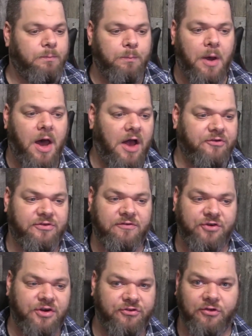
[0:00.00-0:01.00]
positive
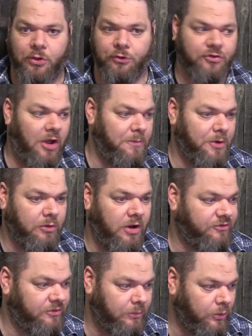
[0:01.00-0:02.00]
changes to close combat
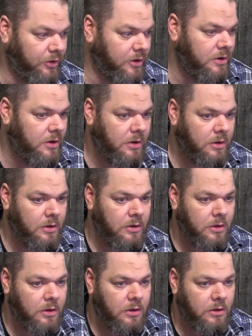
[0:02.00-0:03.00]
across the board.
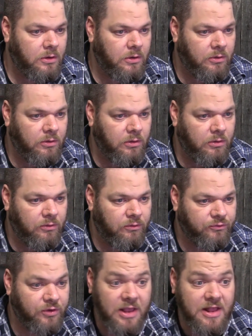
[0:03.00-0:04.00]

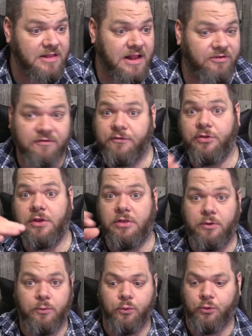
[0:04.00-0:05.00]
So yeah, that's it for the
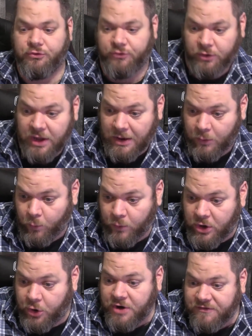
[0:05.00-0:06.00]
rules. Okay, we
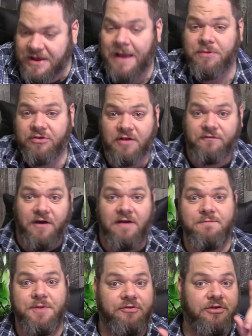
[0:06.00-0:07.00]
could have kept this at 5
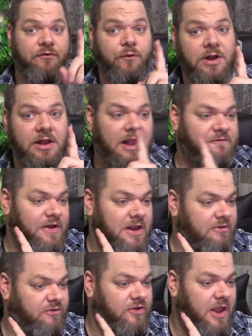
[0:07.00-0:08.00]
minutes if I
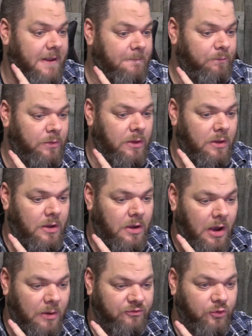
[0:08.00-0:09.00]
didn't say
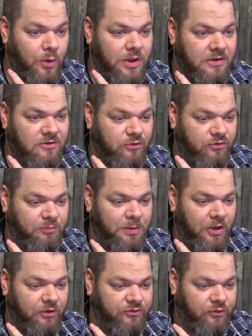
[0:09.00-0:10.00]
I was going into
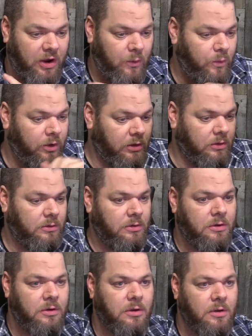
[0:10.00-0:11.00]
spells. So I will
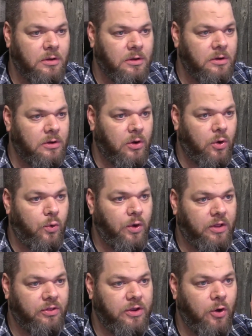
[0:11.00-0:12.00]

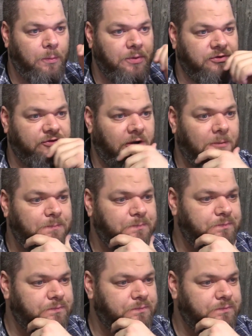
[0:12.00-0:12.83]
quickly open this up.